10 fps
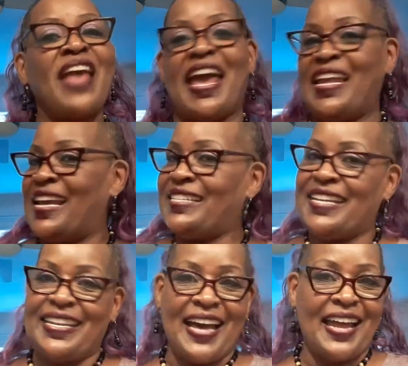and he
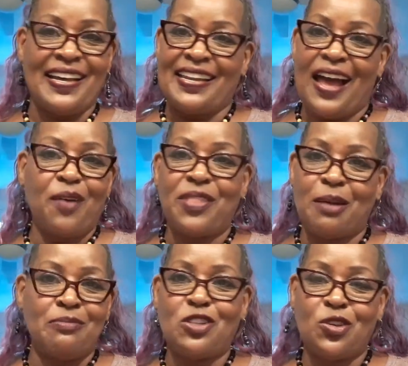did not allow
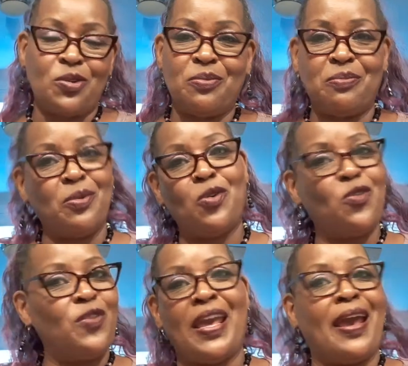them to
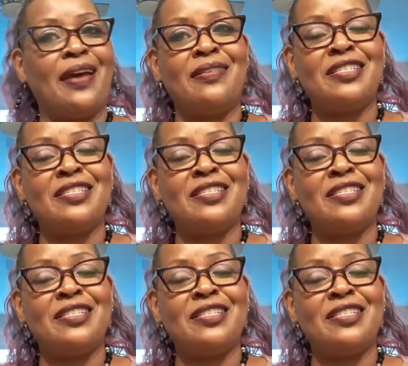move in.